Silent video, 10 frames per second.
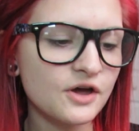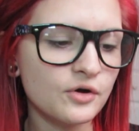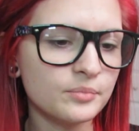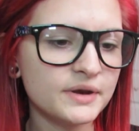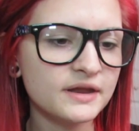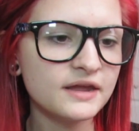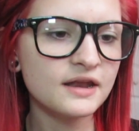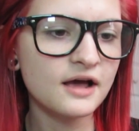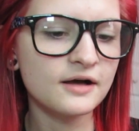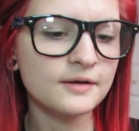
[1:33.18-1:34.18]
to open it.
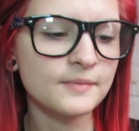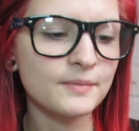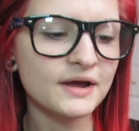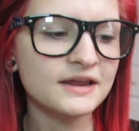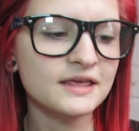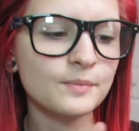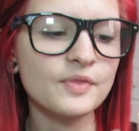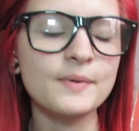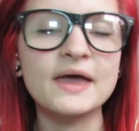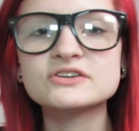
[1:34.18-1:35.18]
I'm not going to keep it
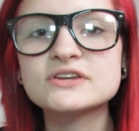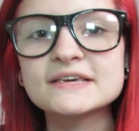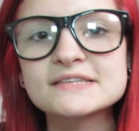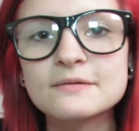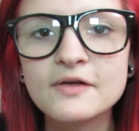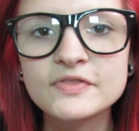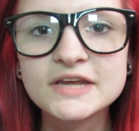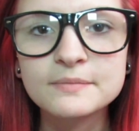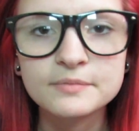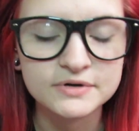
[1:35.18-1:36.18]
in the packaging because I'm not the
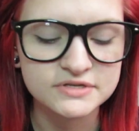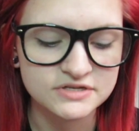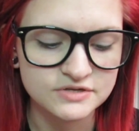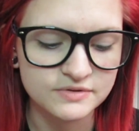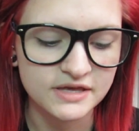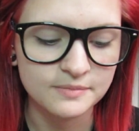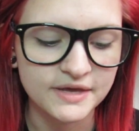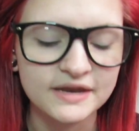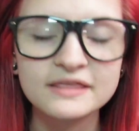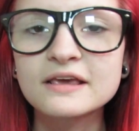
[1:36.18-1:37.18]
type of person to keep
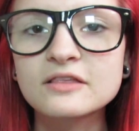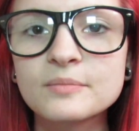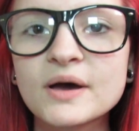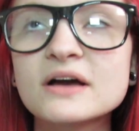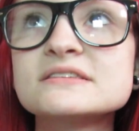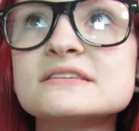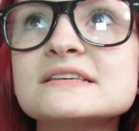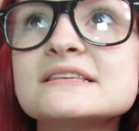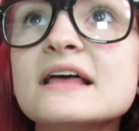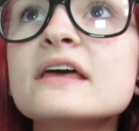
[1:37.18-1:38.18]
anything in the boxes
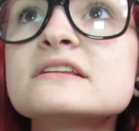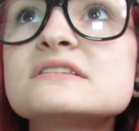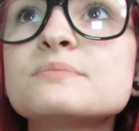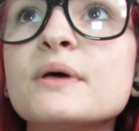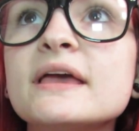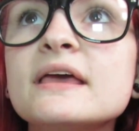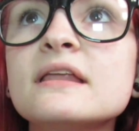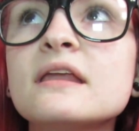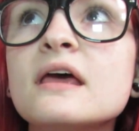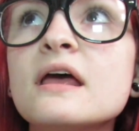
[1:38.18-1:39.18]
because I like displaying
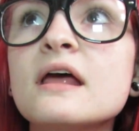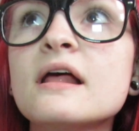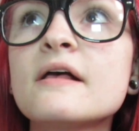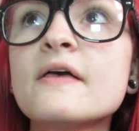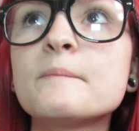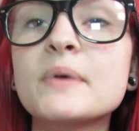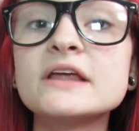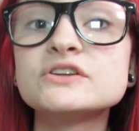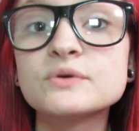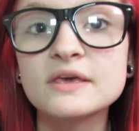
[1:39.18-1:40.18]
it, but
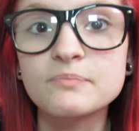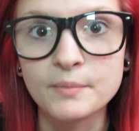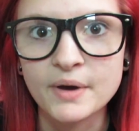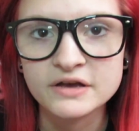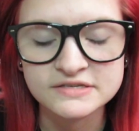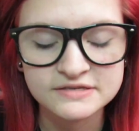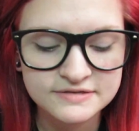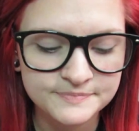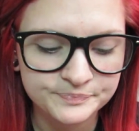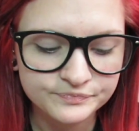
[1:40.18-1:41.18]
I do keep the boxes.